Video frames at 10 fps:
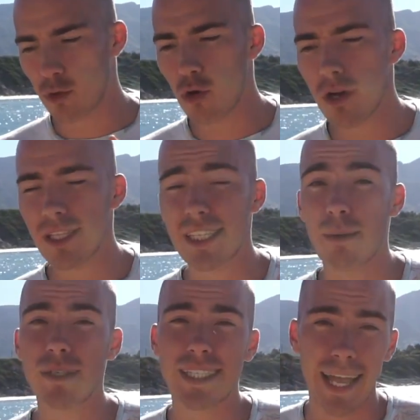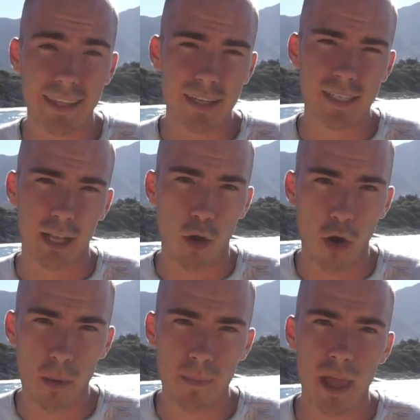doing some statics at
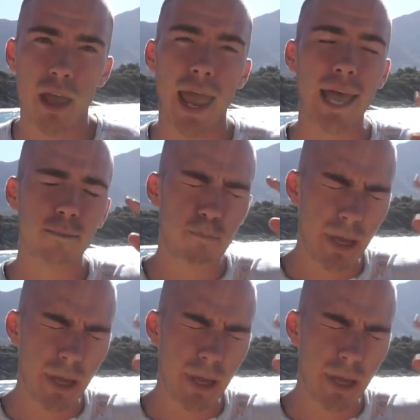home and